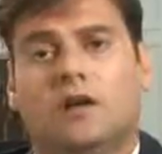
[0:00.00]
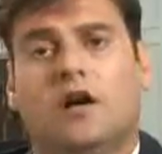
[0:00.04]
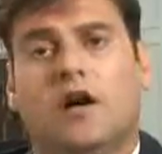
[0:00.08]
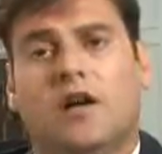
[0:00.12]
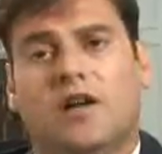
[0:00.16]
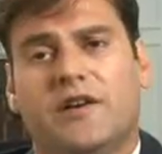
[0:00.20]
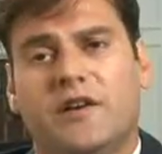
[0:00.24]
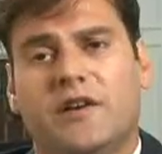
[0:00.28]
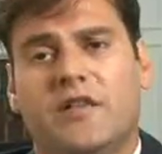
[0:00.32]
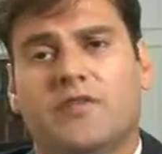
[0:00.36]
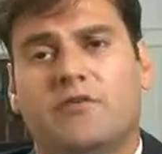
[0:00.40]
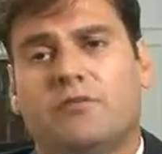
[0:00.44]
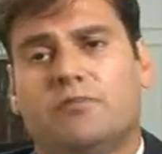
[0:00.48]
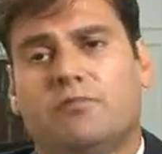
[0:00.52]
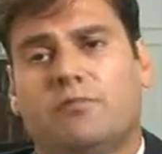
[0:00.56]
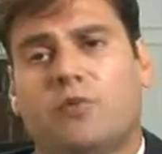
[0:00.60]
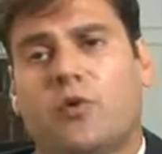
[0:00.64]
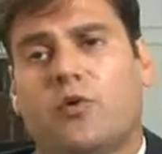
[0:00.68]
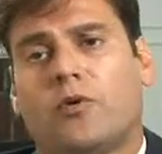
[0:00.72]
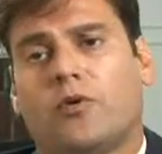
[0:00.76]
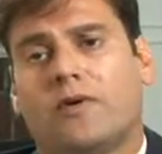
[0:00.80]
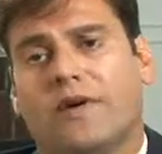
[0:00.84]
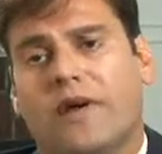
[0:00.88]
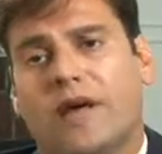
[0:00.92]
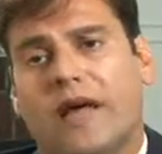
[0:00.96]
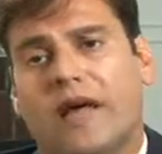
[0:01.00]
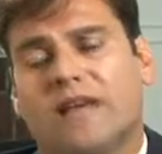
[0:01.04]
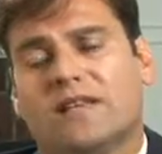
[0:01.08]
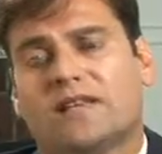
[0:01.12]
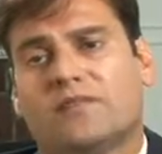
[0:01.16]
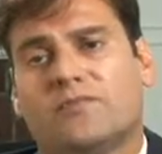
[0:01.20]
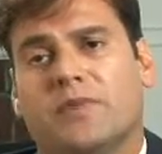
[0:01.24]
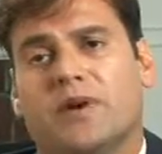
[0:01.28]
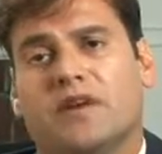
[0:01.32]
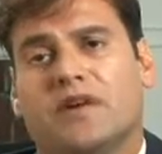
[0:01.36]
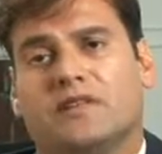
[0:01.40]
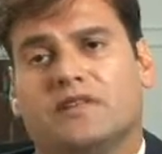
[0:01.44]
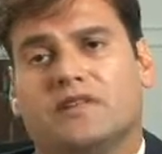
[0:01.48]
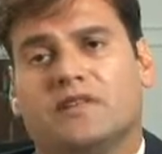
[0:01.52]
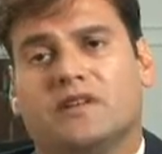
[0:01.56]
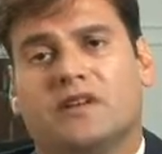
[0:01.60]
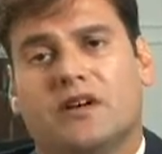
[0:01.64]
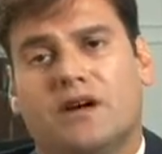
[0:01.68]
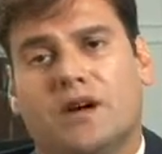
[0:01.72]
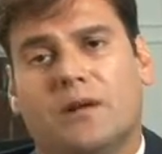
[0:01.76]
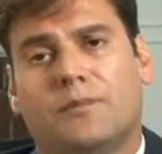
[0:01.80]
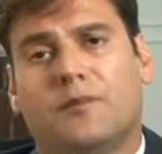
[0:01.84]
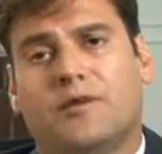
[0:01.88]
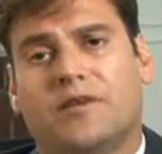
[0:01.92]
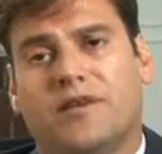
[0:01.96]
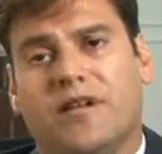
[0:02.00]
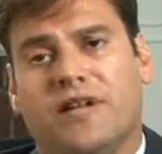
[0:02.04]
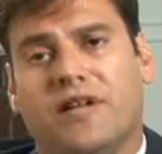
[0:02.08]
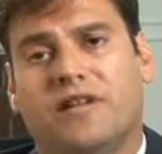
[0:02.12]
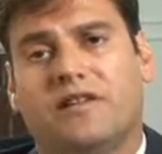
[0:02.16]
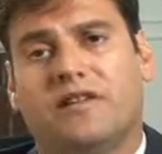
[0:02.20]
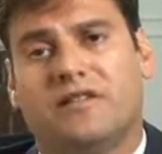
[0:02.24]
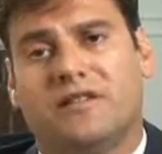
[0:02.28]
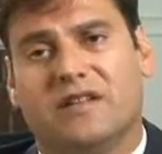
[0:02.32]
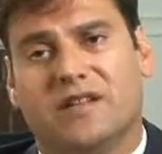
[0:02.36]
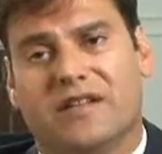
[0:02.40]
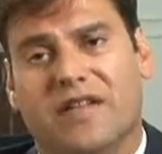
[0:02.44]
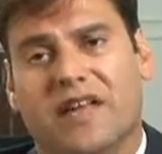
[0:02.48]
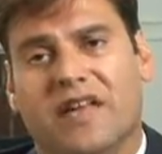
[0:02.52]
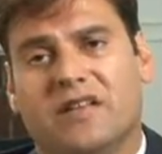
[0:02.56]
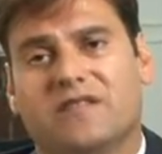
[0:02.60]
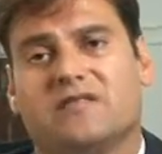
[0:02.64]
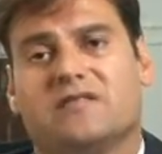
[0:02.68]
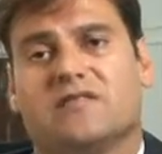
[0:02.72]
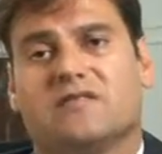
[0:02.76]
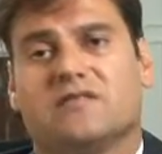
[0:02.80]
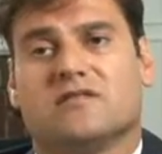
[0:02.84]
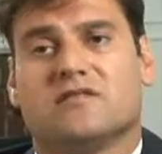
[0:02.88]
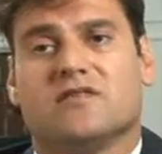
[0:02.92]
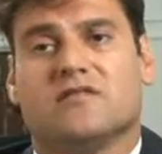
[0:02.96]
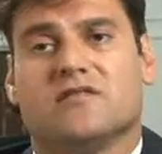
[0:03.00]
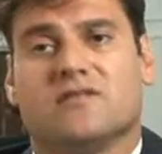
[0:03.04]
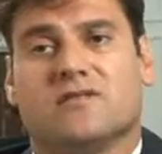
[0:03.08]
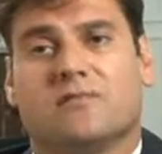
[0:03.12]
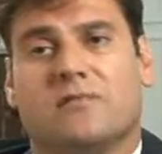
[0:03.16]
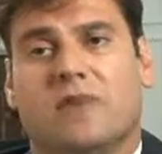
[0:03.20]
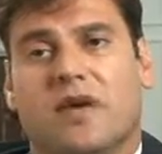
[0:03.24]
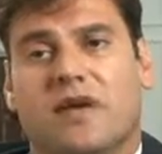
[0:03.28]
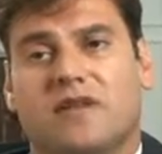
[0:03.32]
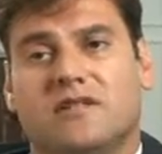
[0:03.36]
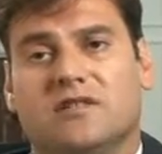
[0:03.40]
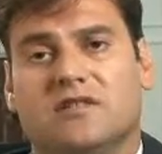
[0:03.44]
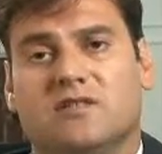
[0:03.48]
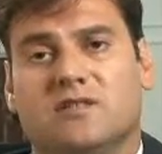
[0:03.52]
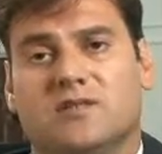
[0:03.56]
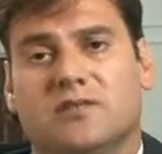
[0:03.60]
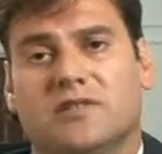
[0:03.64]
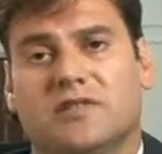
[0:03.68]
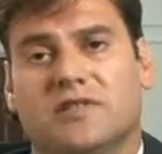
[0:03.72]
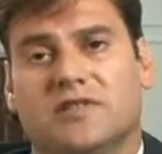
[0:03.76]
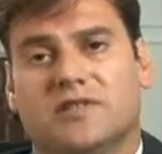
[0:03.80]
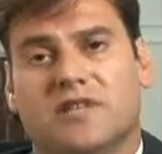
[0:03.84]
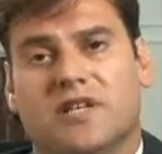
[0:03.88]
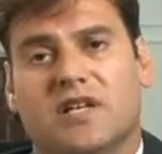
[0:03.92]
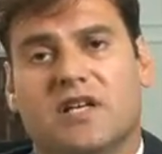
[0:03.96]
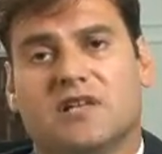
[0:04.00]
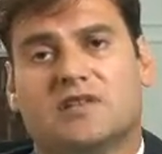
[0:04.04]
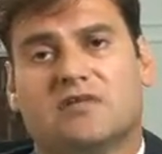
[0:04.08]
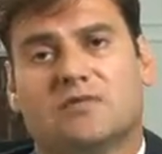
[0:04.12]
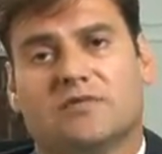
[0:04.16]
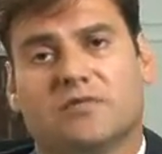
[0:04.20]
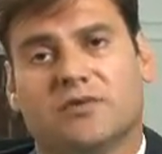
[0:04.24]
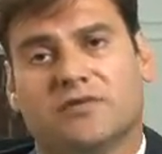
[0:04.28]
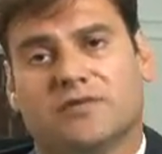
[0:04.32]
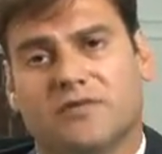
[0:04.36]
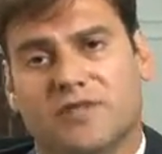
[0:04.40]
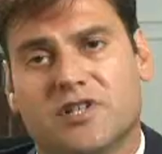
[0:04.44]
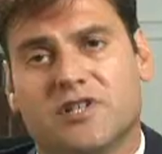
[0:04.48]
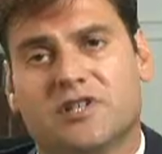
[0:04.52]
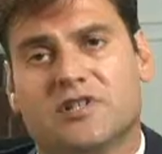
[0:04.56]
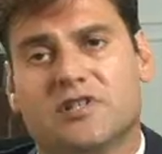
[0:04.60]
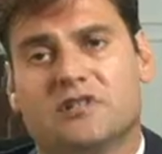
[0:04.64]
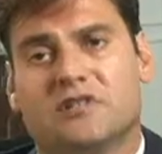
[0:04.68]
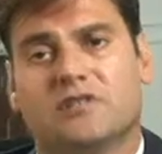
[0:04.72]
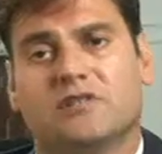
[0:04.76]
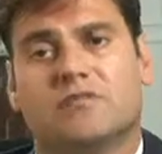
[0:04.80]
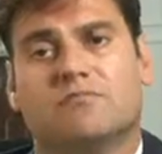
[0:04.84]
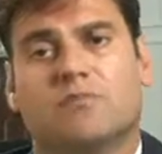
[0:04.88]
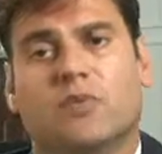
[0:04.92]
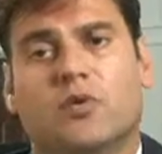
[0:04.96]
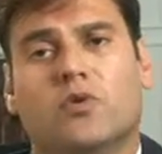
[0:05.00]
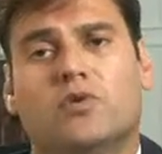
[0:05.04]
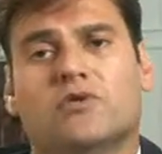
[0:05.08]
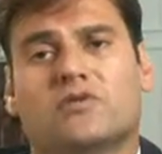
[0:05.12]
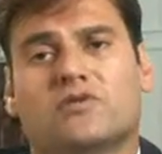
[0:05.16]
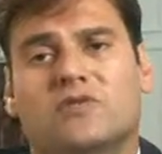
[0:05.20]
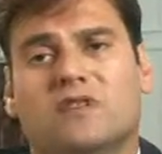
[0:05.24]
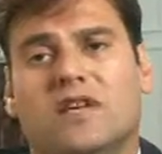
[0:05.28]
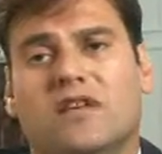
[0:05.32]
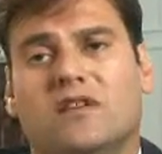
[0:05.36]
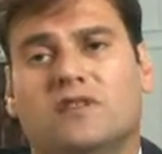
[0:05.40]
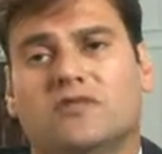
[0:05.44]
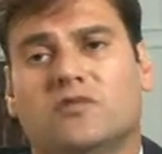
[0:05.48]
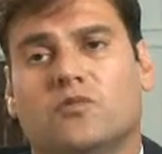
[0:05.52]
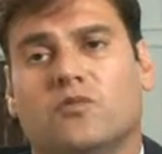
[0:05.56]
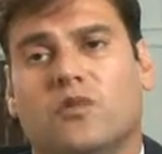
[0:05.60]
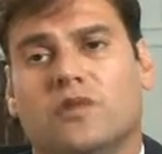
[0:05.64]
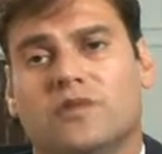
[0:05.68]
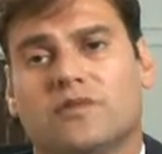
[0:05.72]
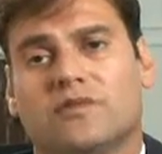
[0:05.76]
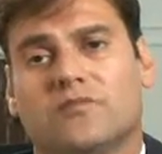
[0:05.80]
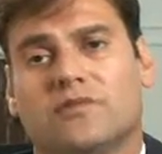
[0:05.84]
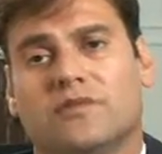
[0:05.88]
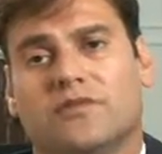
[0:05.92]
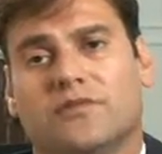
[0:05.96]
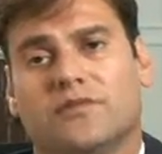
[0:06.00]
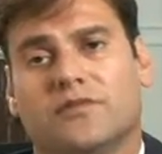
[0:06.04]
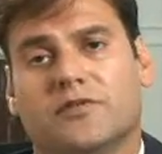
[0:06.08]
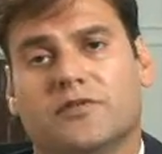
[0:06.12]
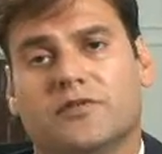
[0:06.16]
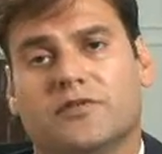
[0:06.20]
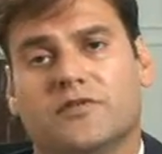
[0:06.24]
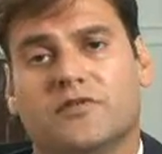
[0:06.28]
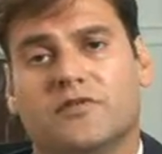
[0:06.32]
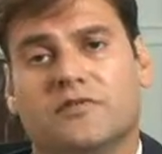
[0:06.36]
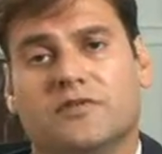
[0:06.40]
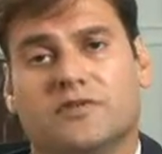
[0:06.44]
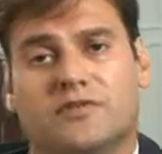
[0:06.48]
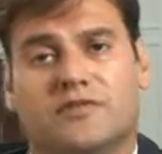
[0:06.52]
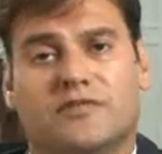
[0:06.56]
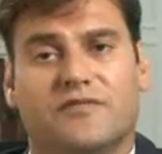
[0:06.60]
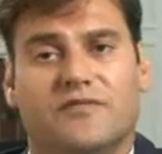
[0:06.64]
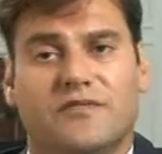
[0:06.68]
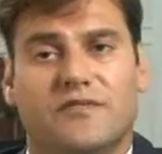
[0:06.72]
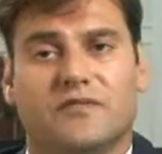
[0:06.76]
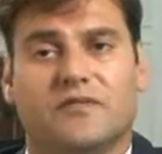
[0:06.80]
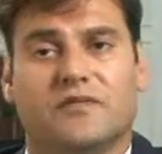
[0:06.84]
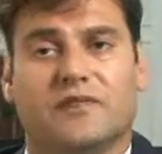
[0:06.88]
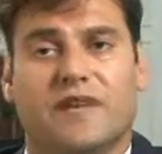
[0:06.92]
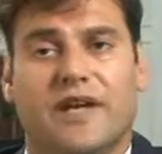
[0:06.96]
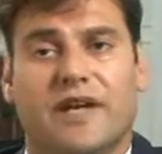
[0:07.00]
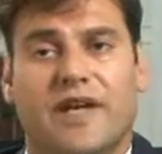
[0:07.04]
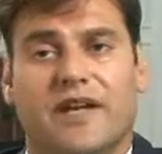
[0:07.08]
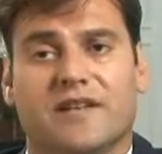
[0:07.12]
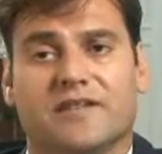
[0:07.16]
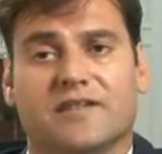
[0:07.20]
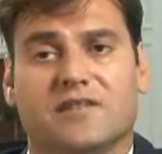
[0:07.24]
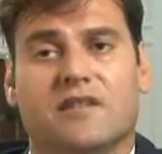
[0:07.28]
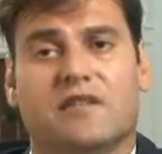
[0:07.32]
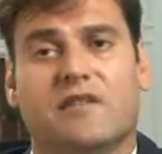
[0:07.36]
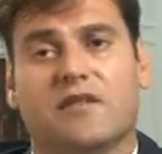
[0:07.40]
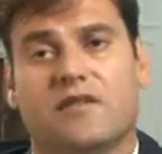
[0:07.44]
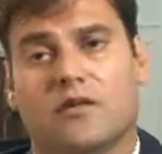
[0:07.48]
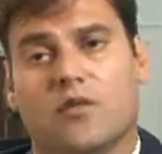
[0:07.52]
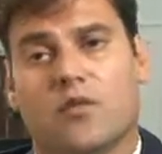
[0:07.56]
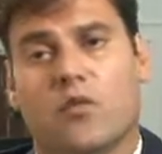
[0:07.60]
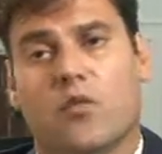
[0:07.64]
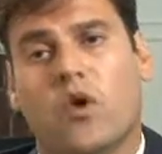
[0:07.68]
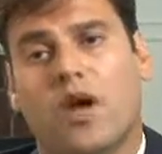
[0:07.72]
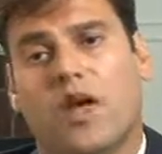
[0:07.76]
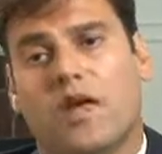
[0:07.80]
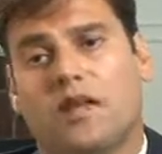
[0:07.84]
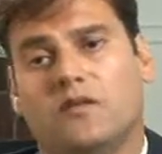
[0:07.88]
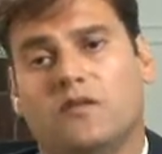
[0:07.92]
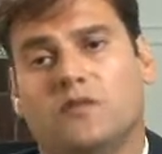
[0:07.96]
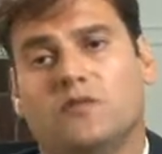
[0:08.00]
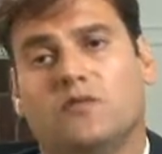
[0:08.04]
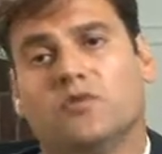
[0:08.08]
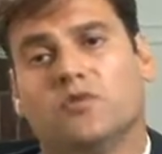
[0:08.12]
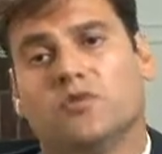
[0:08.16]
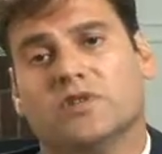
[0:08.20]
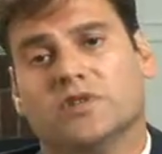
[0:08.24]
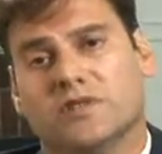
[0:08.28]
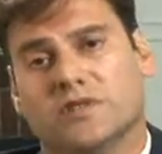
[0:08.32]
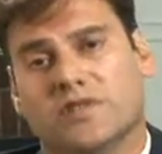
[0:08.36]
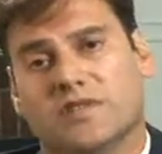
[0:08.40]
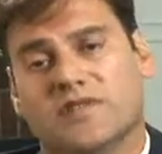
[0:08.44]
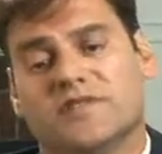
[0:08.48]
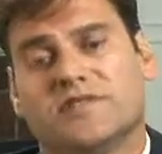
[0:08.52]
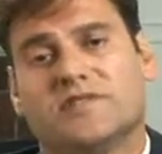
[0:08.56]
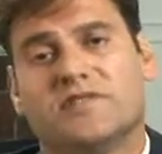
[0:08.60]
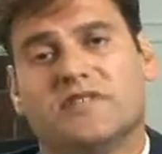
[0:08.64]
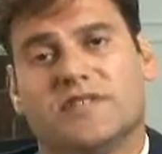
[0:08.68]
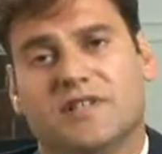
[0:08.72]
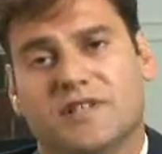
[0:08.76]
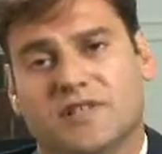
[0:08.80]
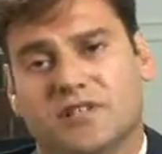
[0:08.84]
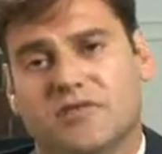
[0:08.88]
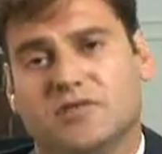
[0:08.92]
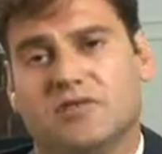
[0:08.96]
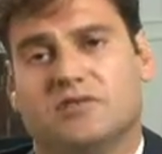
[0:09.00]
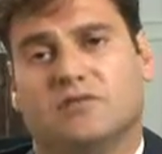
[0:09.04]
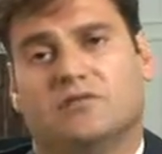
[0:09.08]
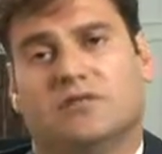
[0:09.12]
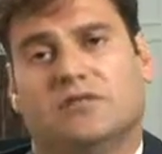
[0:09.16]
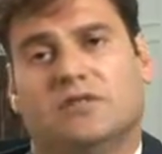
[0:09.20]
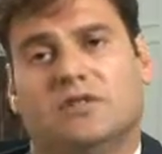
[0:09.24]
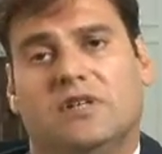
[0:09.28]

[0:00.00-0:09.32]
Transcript: Another important aspect in comprehending the essence of the mandatory detention provisions boils down to what is referred to in the field as the when released issue.